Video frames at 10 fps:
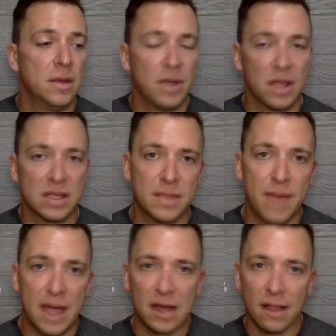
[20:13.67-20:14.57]
But let's get
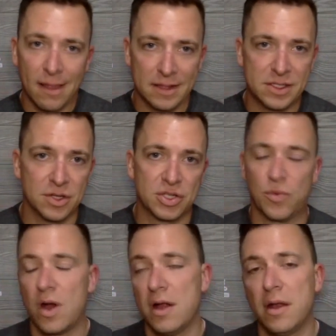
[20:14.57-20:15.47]
back into the list here. So
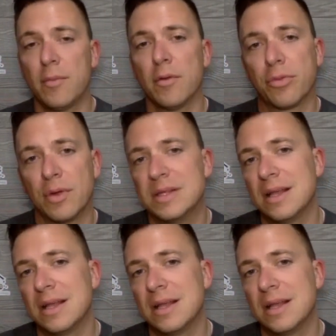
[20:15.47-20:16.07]
we're on number three.